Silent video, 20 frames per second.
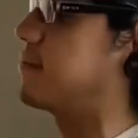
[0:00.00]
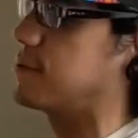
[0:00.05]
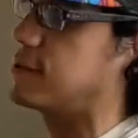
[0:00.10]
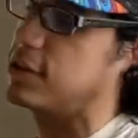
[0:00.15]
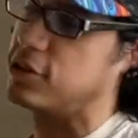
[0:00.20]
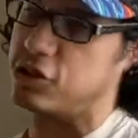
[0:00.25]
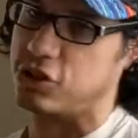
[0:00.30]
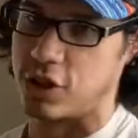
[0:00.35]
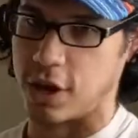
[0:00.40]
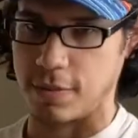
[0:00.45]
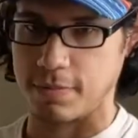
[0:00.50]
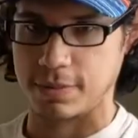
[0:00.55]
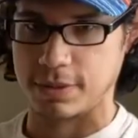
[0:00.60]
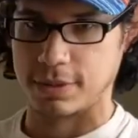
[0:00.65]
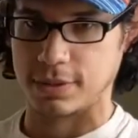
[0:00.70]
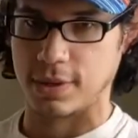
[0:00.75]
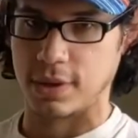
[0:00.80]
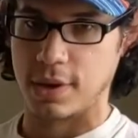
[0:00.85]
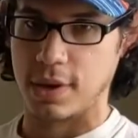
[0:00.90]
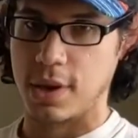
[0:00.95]
for these
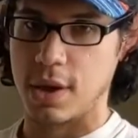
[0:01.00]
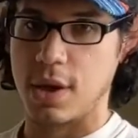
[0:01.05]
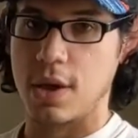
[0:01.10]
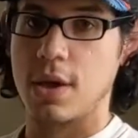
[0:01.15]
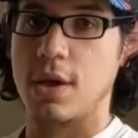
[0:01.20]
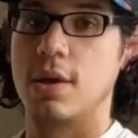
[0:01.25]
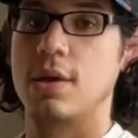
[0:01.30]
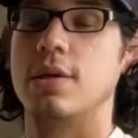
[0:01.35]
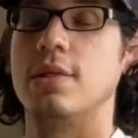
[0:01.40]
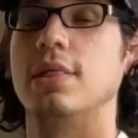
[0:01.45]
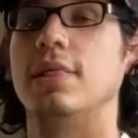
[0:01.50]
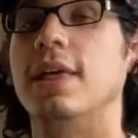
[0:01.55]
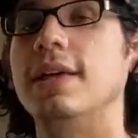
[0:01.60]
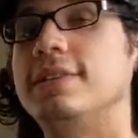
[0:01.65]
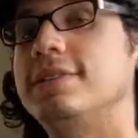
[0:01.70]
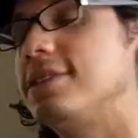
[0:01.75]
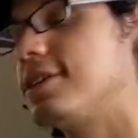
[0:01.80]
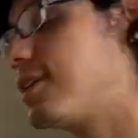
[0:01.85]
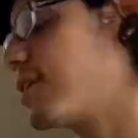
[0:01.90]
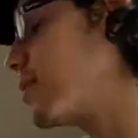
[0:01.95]
shapes.
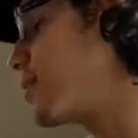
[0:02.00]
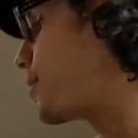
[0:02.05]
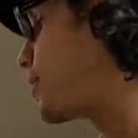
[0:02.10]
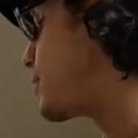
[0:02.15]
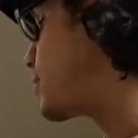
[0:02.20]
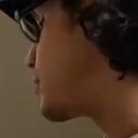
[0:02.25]
Let's take a look